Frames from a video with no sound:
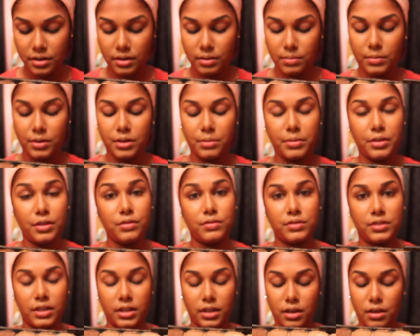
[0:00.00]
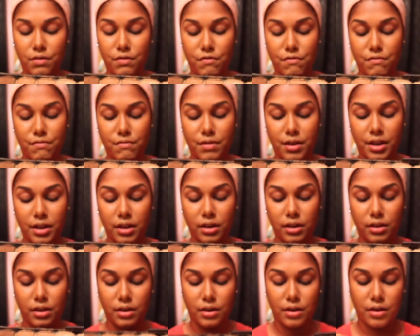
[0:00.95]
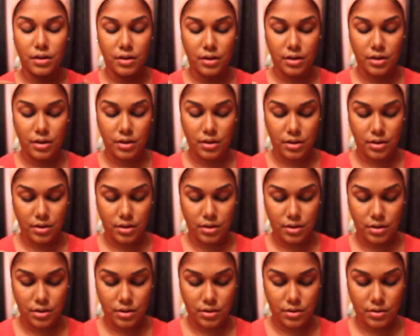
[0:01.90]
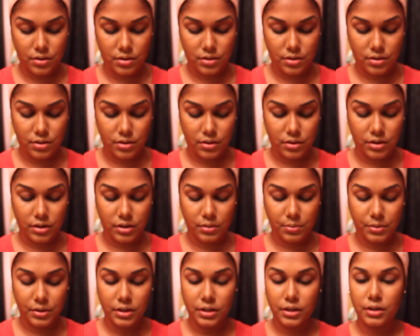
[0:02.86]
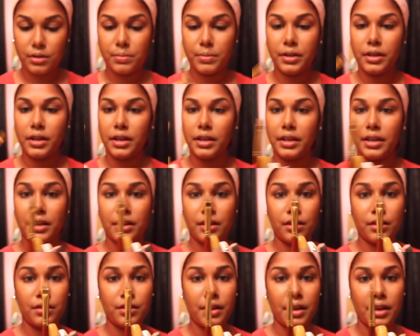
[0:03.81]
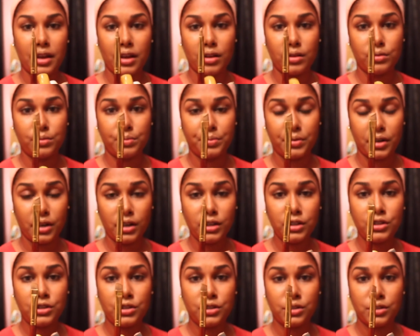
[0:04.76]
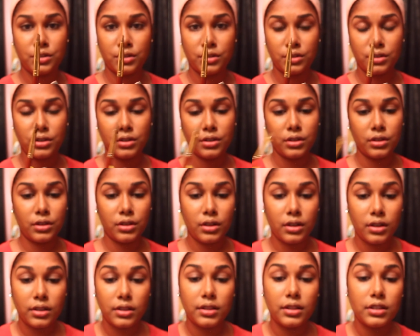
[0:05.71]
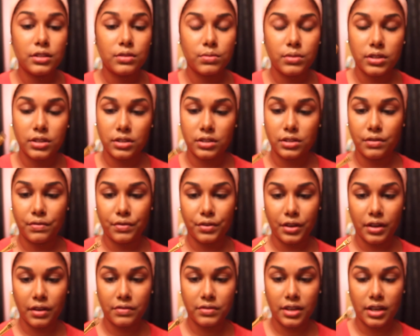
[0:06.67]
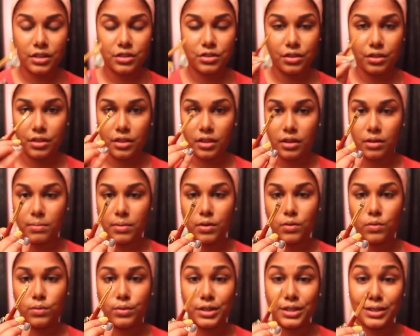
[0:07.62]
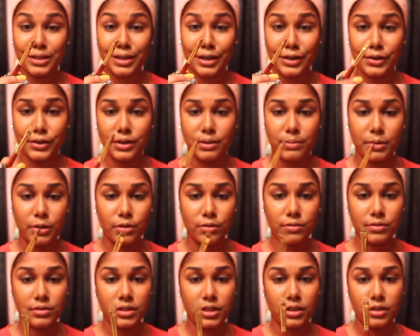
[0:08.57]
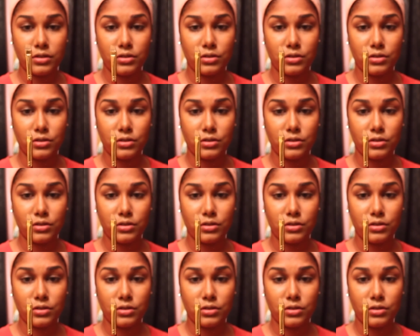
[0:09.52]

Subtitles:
I'm gonna be using right here. So just put a little bit. Again, another angled brush. This one is different. You have to actually think about which side you're gonna be using.